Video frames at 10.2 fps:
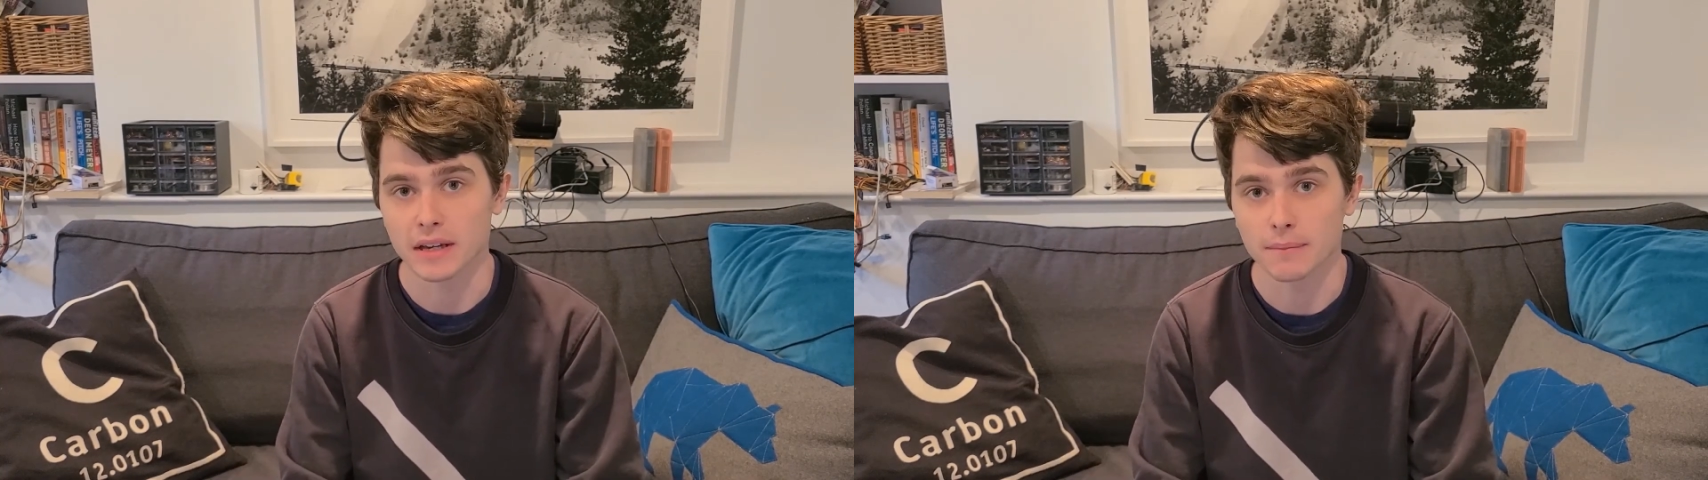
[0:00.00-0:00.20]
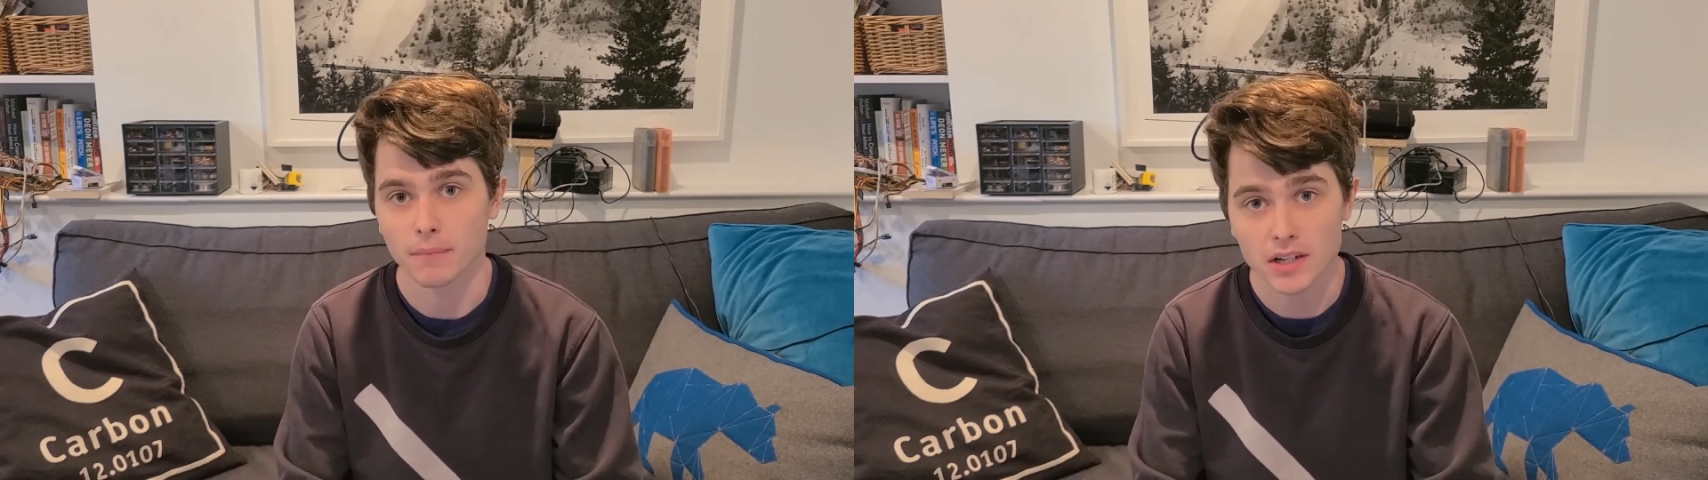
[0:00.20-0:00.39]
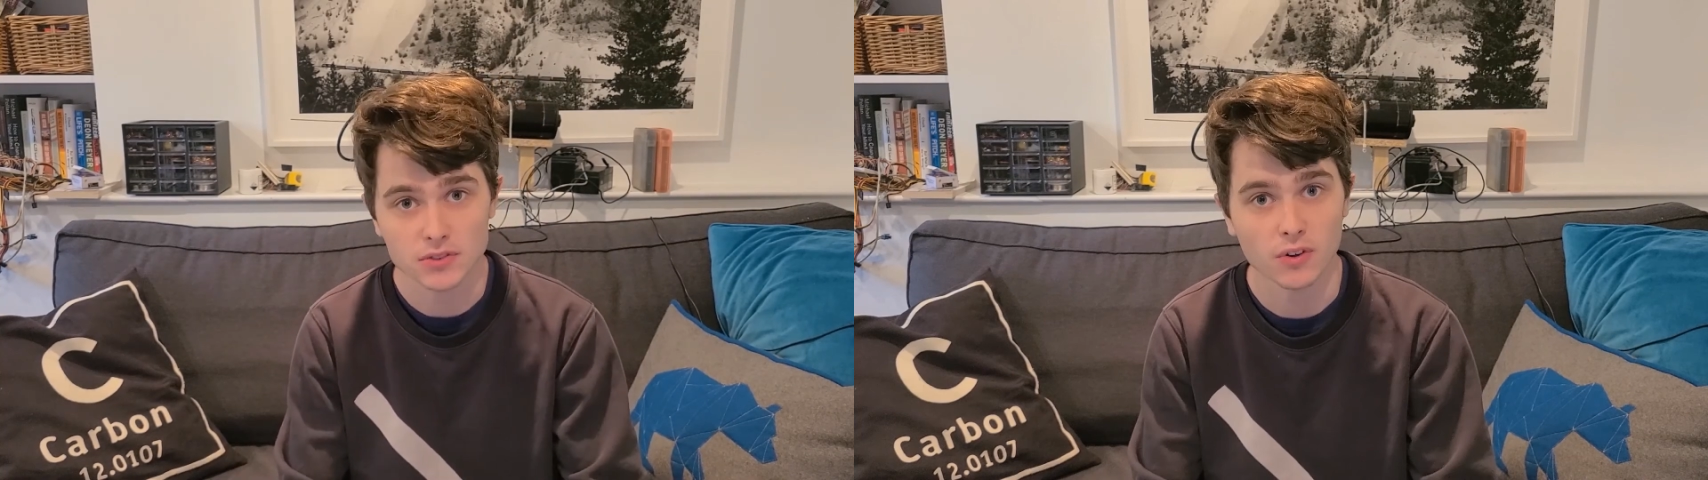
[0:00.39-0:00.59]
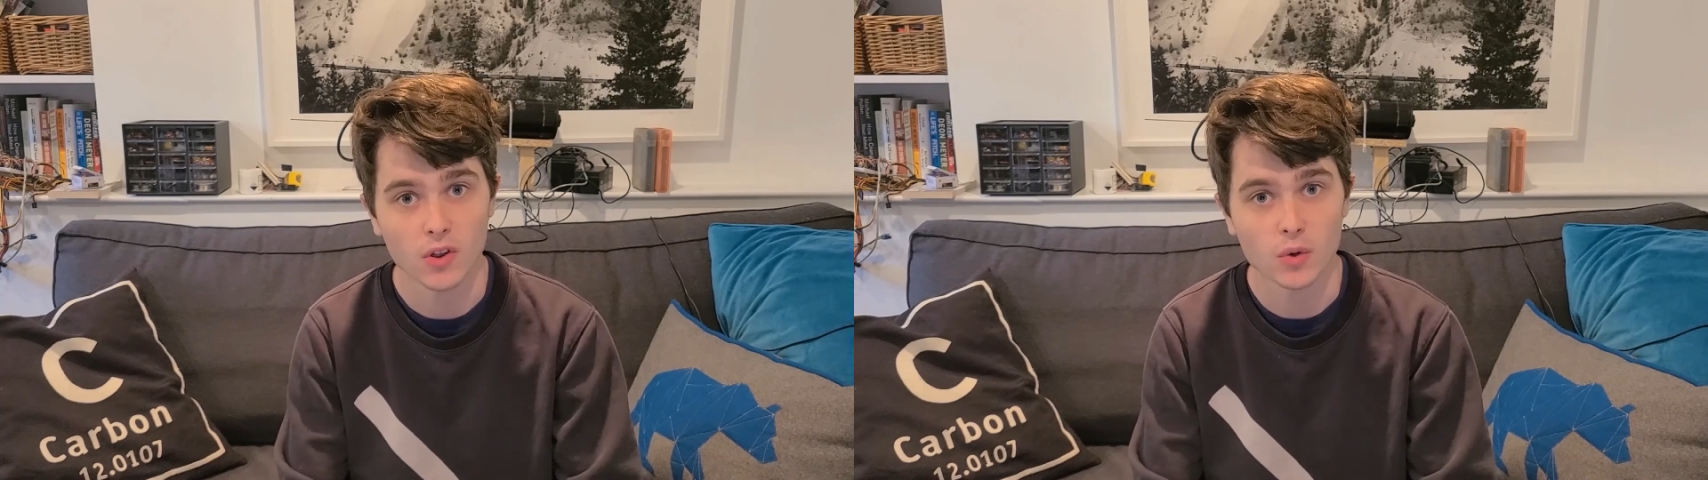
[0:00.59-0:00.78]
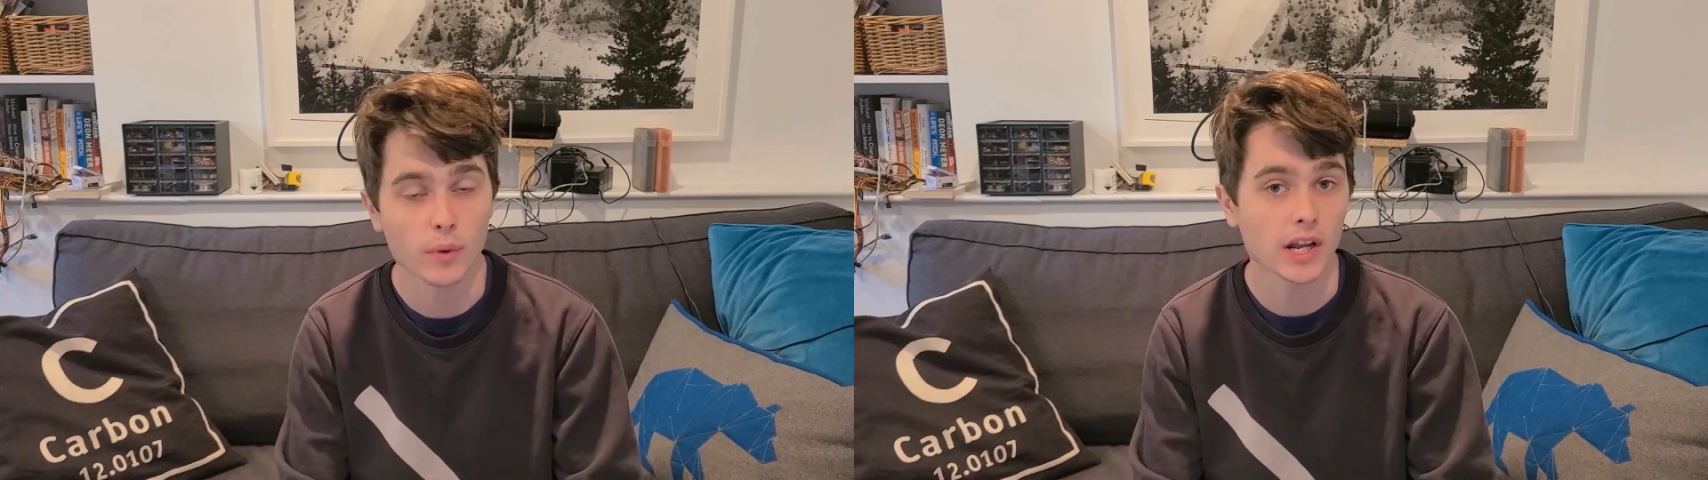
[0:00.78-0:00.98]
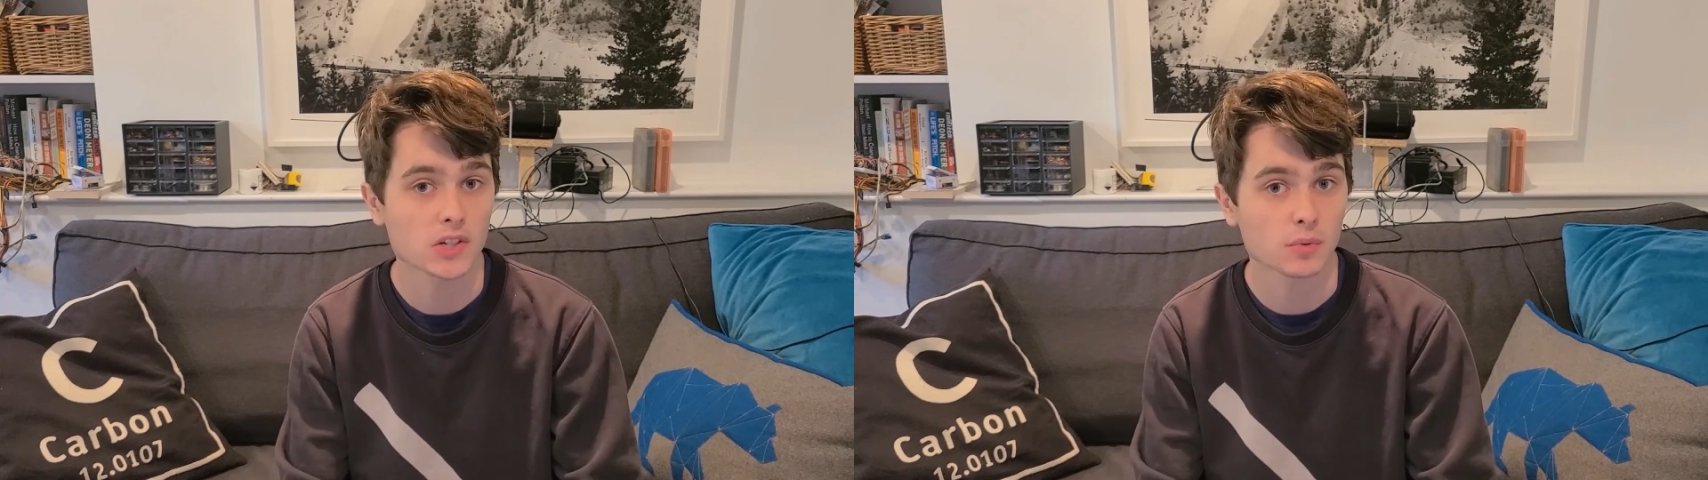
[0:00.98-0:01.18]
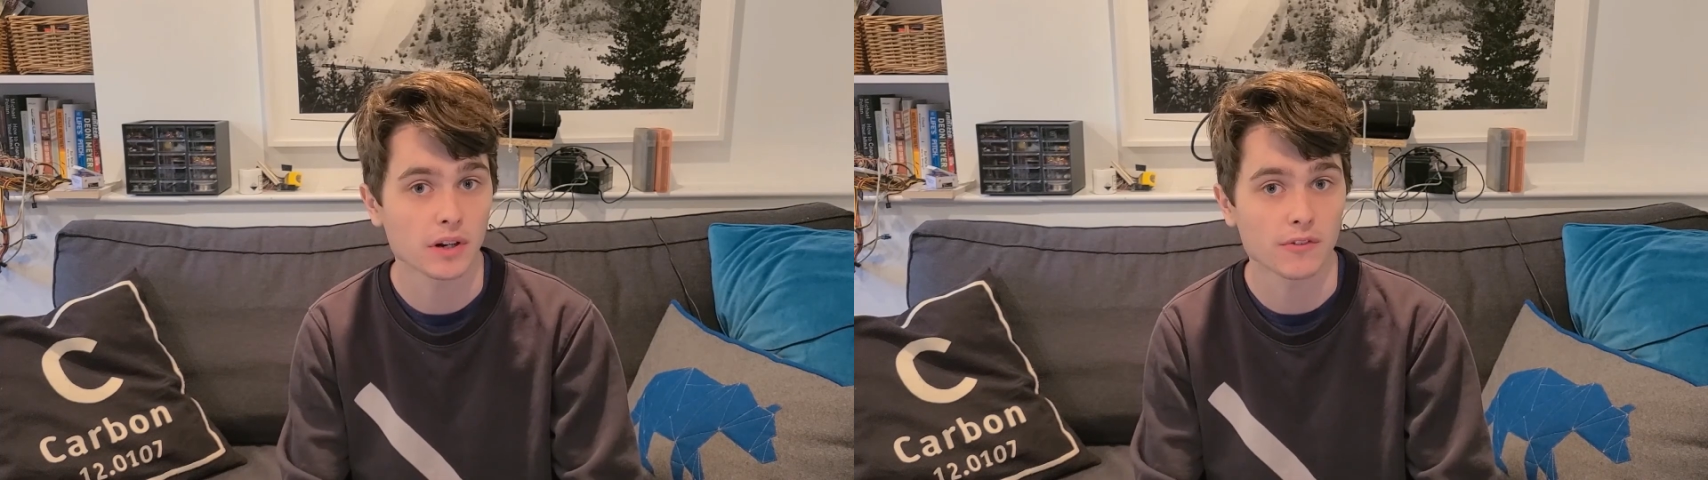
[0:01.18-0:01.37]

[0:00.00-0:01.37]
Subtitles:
a much farther range when it